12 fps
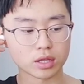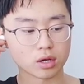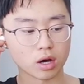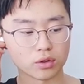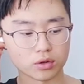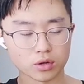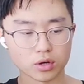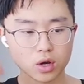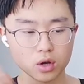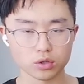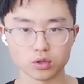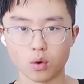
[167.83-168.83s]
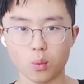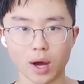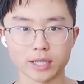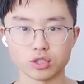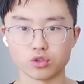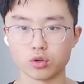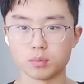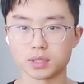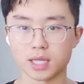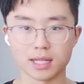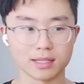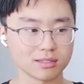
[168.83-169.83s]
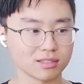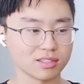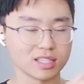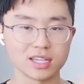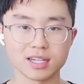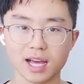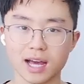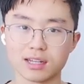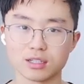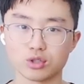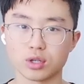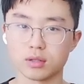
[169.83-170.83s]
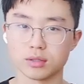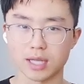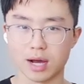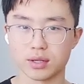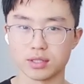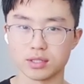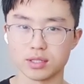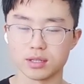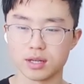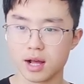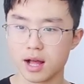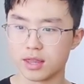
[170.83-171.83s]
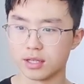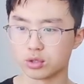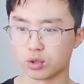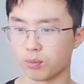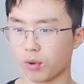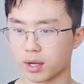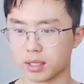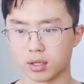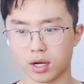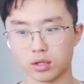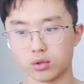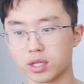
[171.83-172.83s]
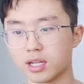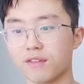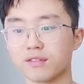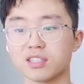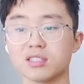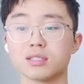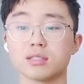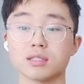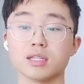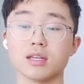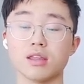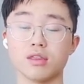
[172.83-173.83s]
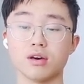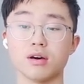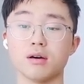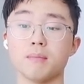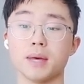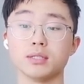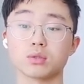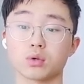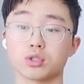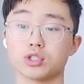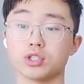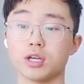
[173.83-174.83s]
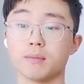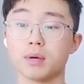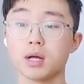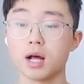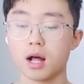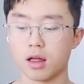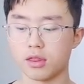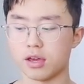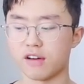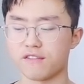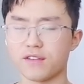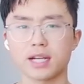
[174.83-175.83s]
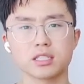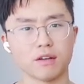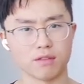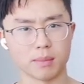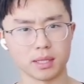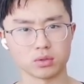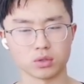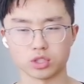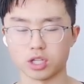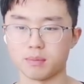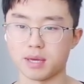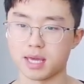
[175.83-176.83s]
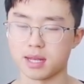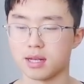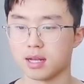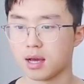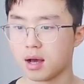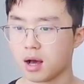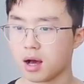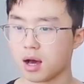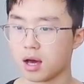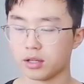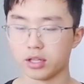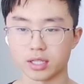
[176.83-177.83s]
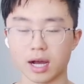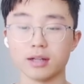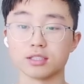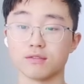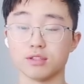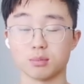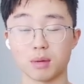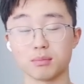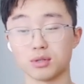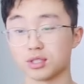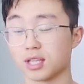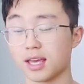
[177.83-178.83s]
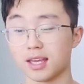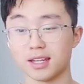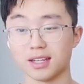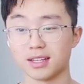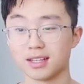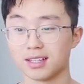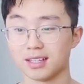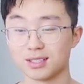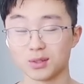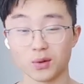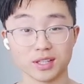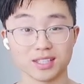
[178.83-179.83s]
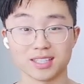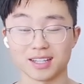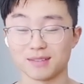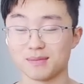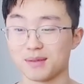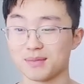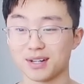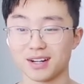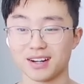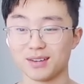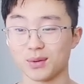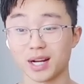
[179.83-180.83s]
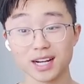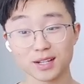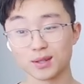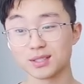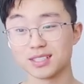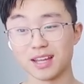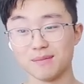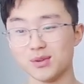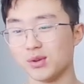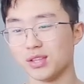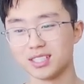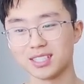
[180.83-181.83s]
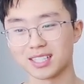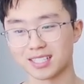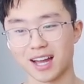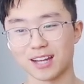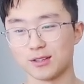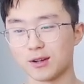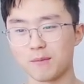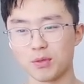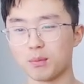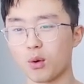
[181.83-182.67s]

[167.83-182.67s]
in the other you know YG groups and see it kind of trickle down into this group right here and you can definitely see the mentorship the effects of the mentorship in the talents of these members and this is only the second member. We're getting close to debut. This is a sign, you know, the